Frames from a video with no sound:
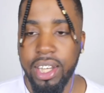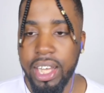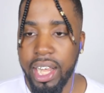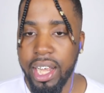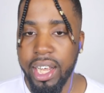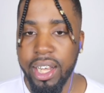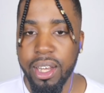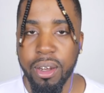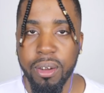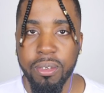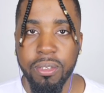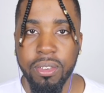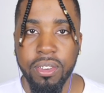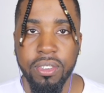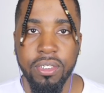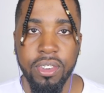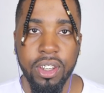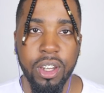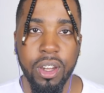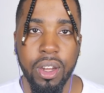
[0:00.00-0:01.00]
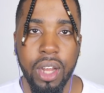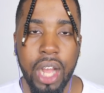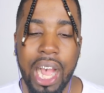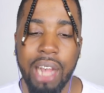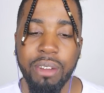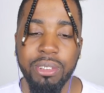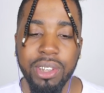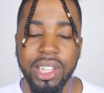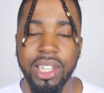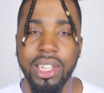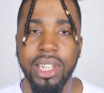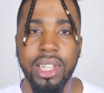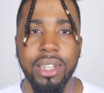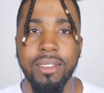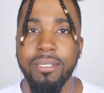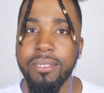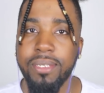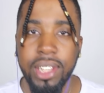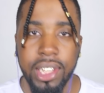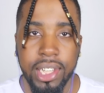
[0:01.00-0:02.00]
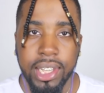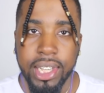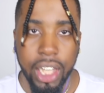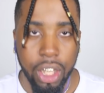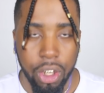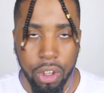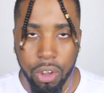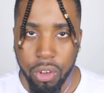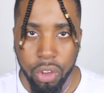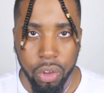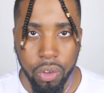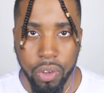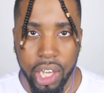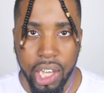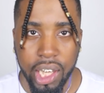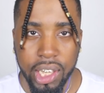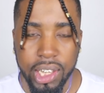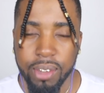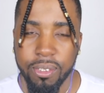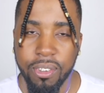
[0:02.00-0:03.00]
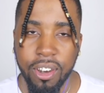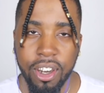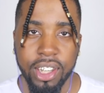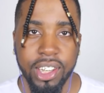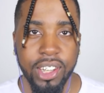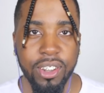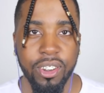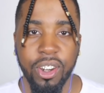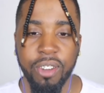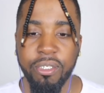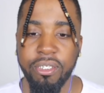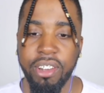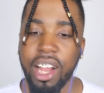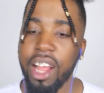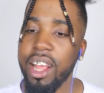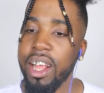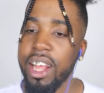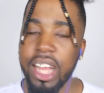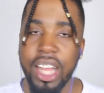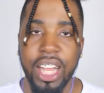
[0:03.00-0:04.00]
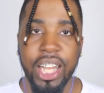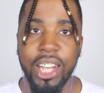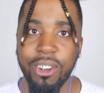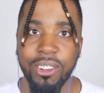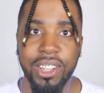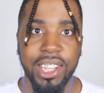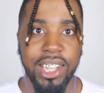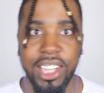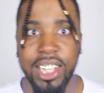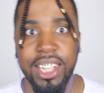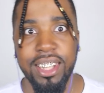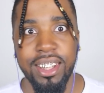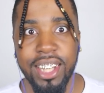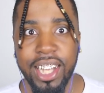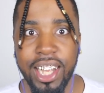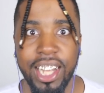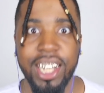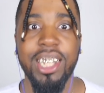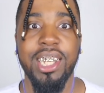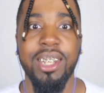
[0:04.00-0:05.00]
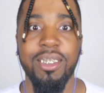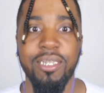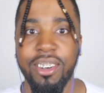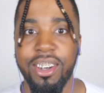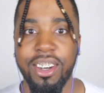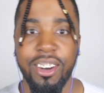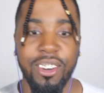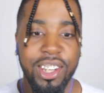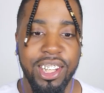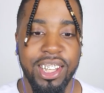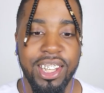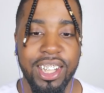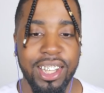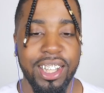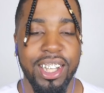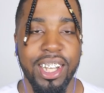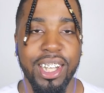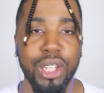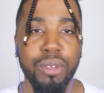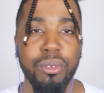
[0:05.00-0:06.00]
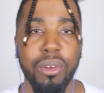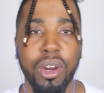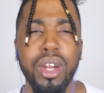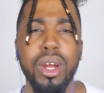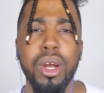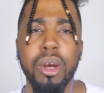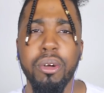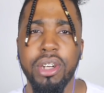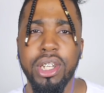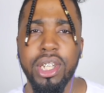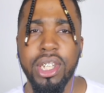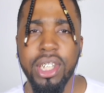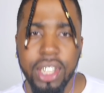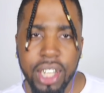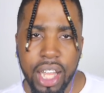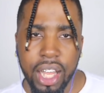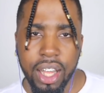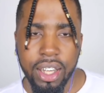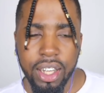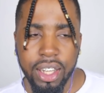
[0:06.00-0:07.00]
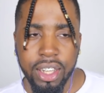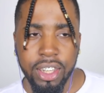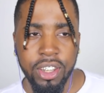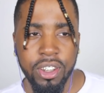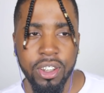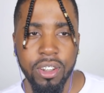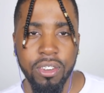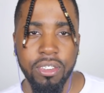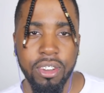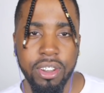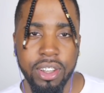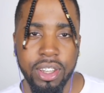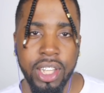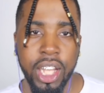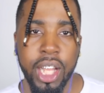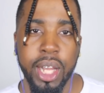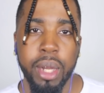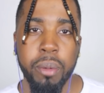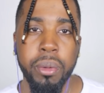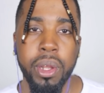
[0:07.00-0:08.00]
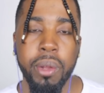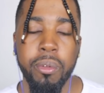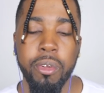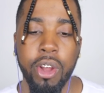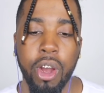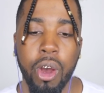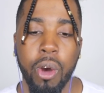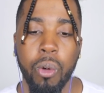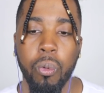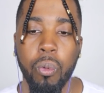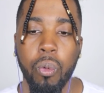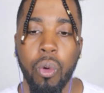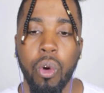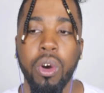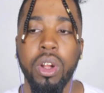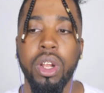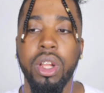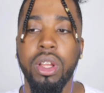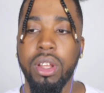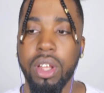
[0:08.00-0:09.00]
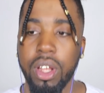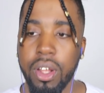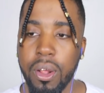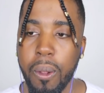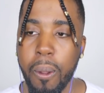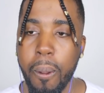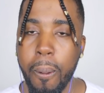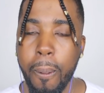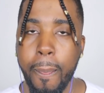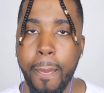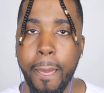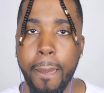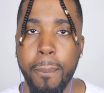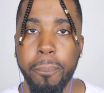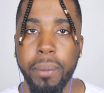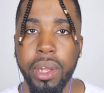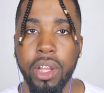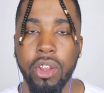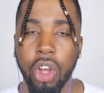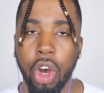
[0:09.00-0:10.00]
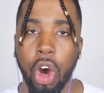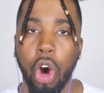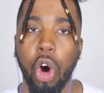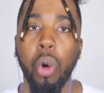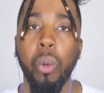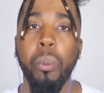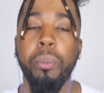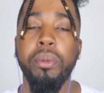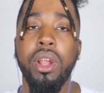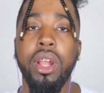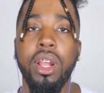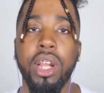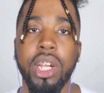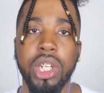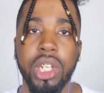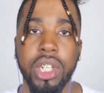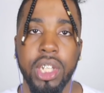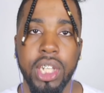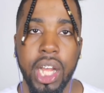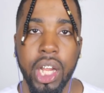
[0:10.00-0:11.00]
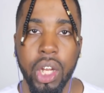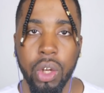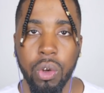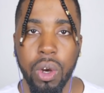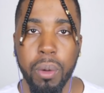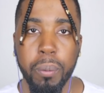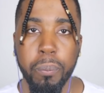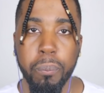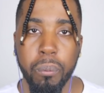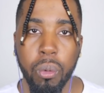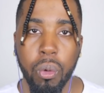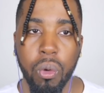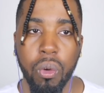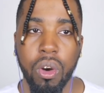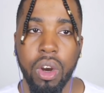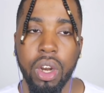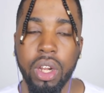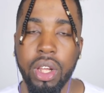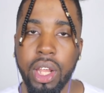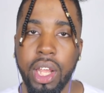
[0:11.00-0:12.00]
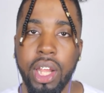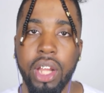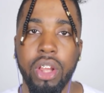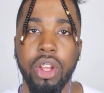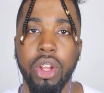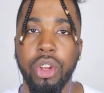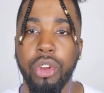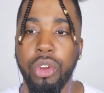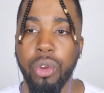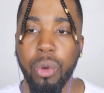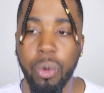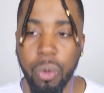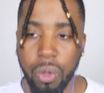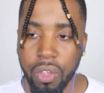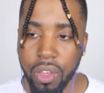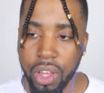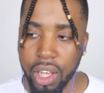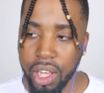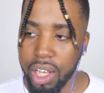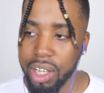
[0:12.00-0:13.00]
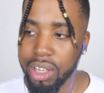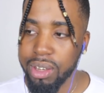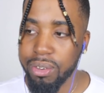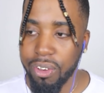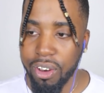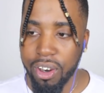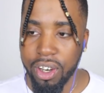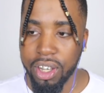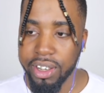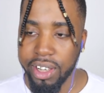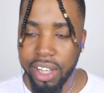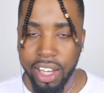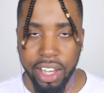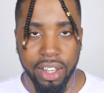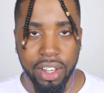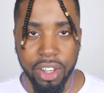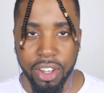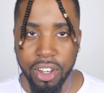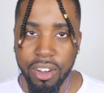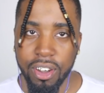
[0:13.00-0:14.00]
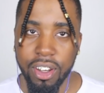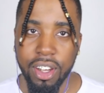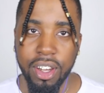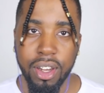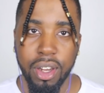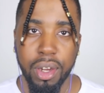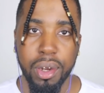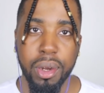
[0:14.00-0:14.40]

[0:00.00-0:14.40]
dig them. You know, obviously, still gonna do ASMR, so don't be like, no, stick to ASMR, only stick to ASMR. But just, you know, tell me if y'all want me to open this channel up more and to do things as far as, like, you know,